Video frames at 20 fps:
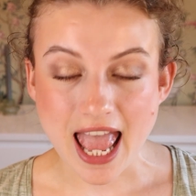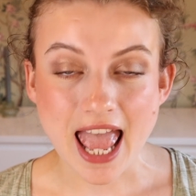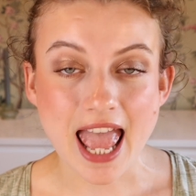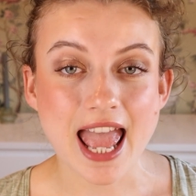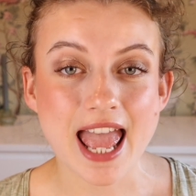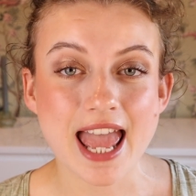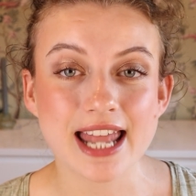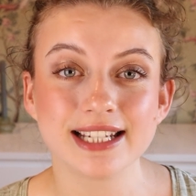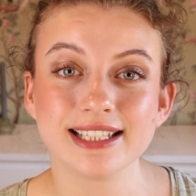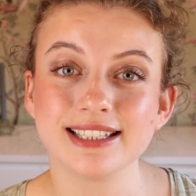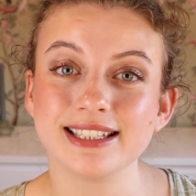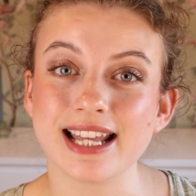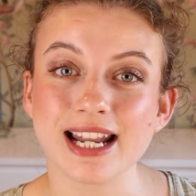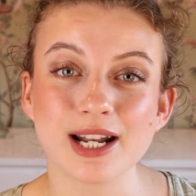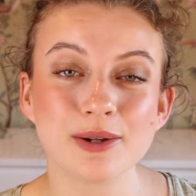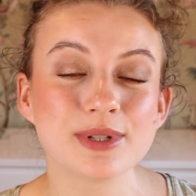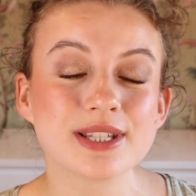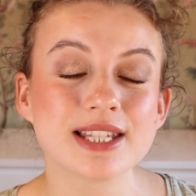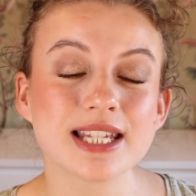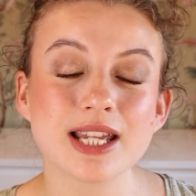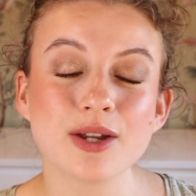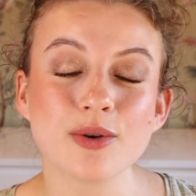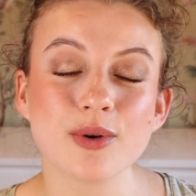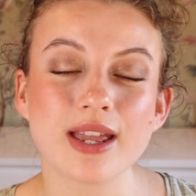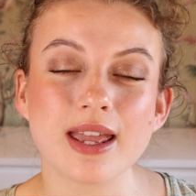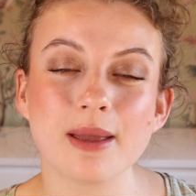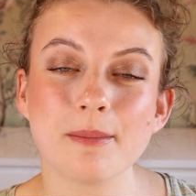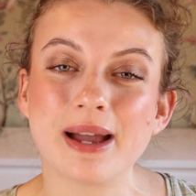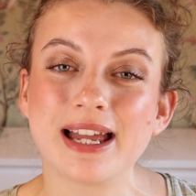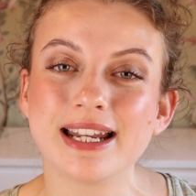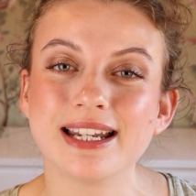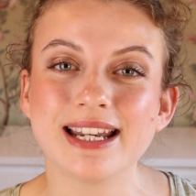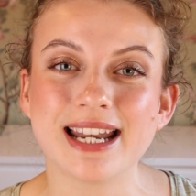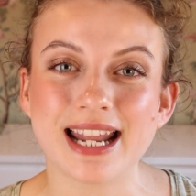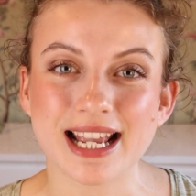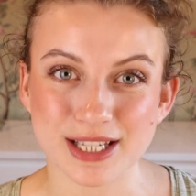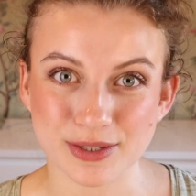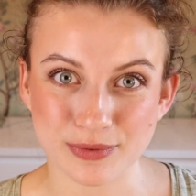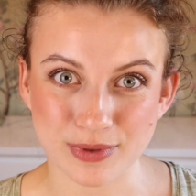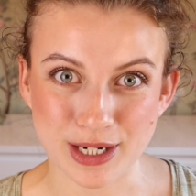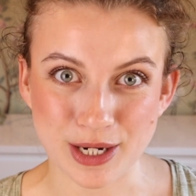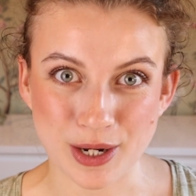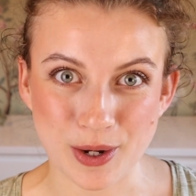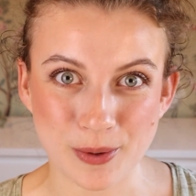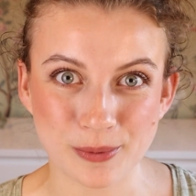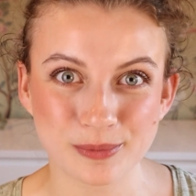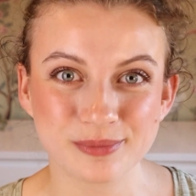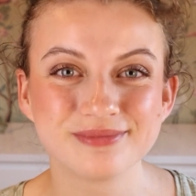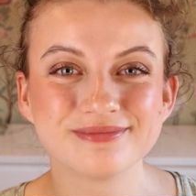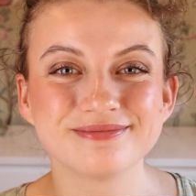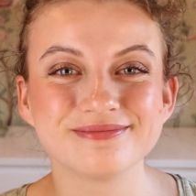And then I will see you in my next video.